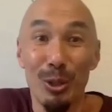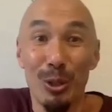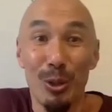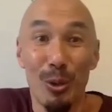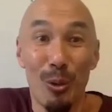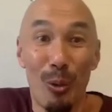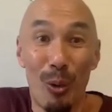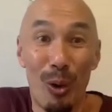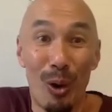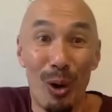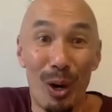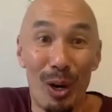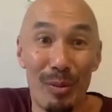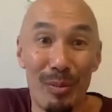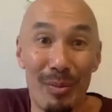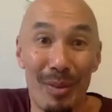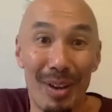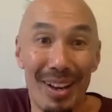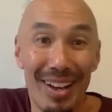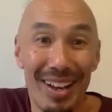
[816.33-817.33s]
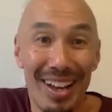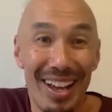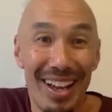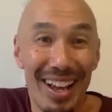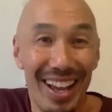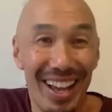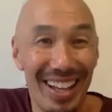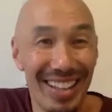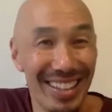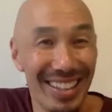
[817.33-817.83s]
lukewarm
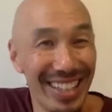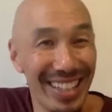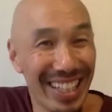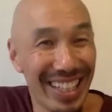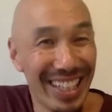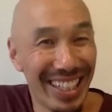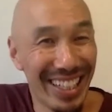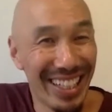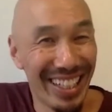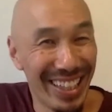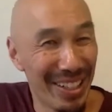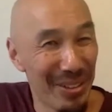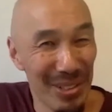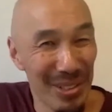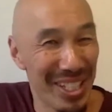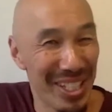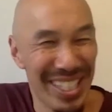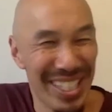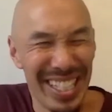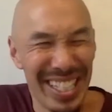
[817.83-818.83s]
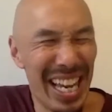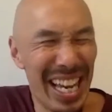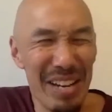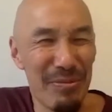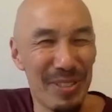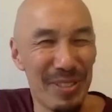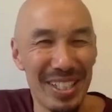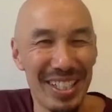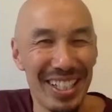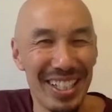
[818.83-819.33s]
and thinking like there was a
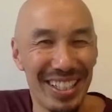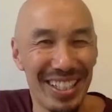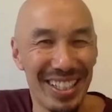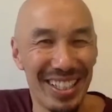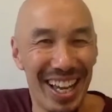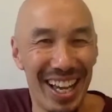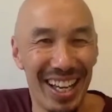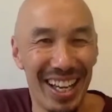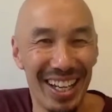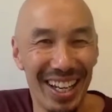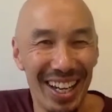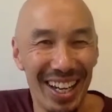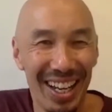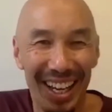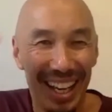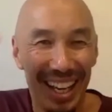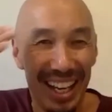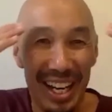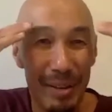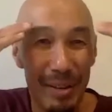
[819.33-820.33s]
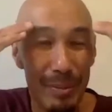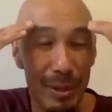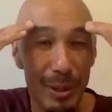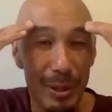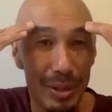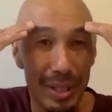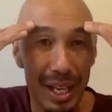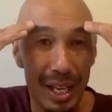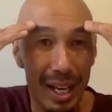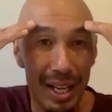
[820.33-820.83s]
safety in that. And I'm
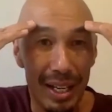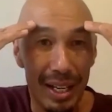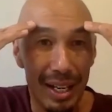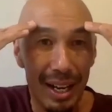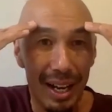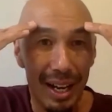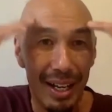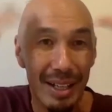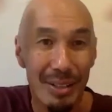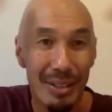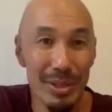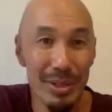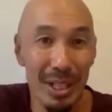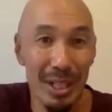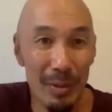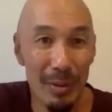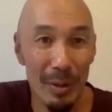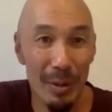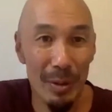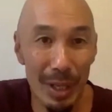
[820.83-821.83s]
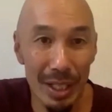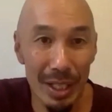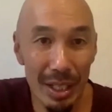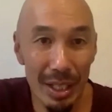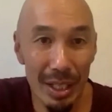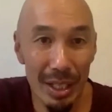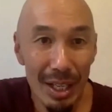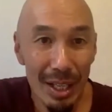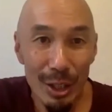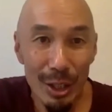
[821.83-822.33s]
going, that, I was telling people,
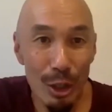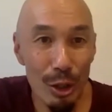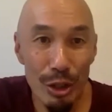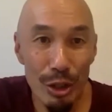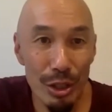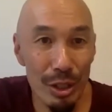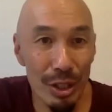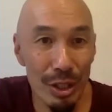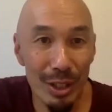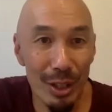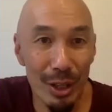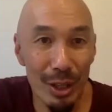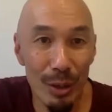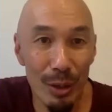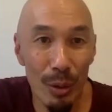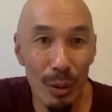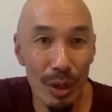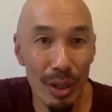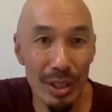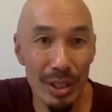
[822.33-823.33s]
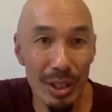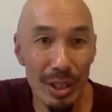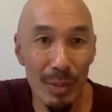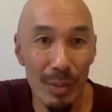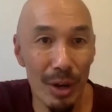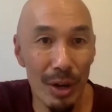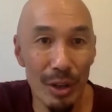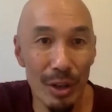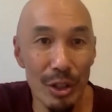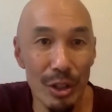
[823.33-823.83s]
like, you shouldn't go to work
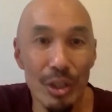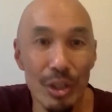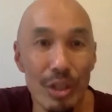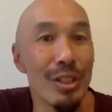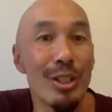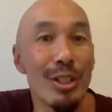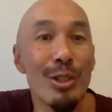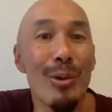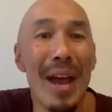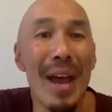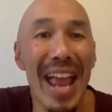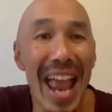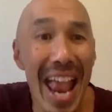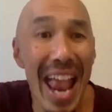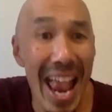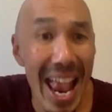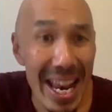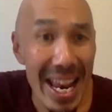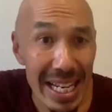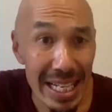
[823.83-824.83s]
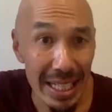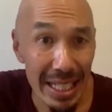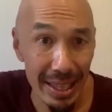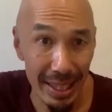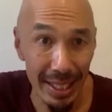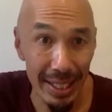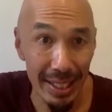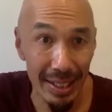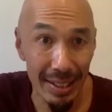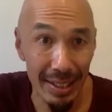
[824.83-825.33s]
tomorrow. You shouldn't do
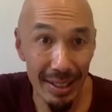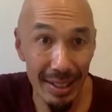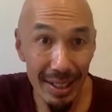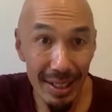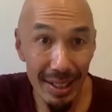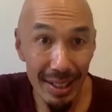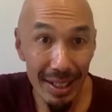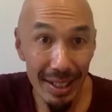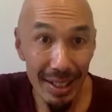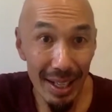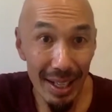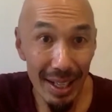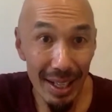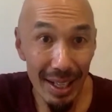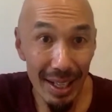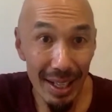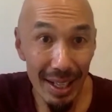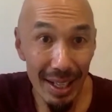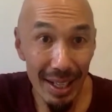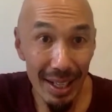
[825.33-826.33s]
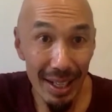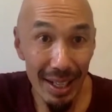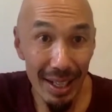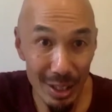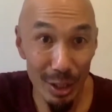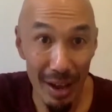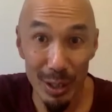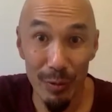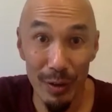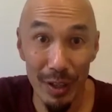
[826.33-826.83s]
anything
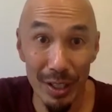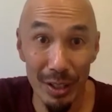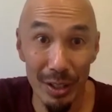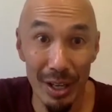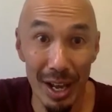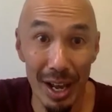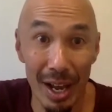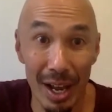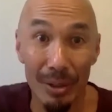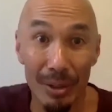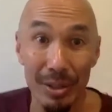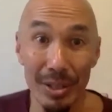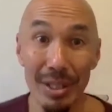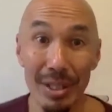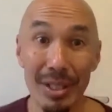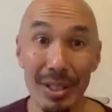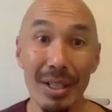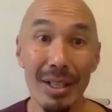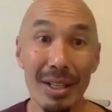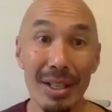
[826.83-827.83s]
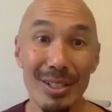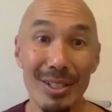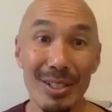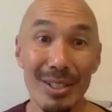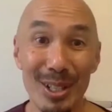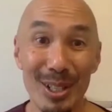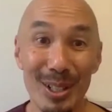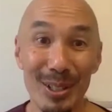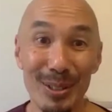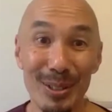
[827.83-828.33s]
until you have this figured
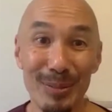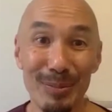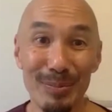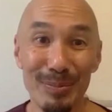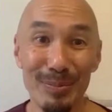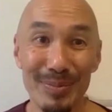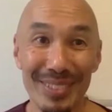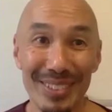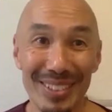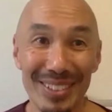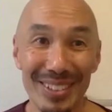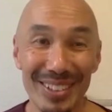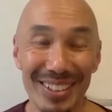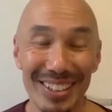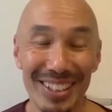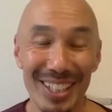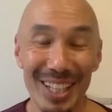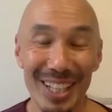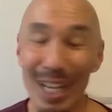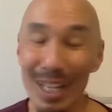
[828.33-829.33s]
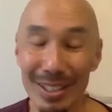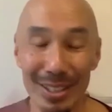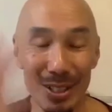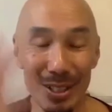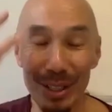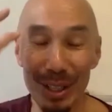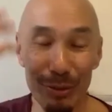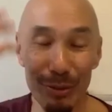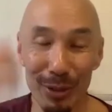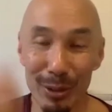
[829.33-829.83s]
out. So, yeah,
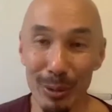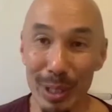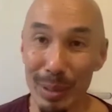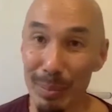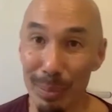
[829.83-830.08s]
sorry for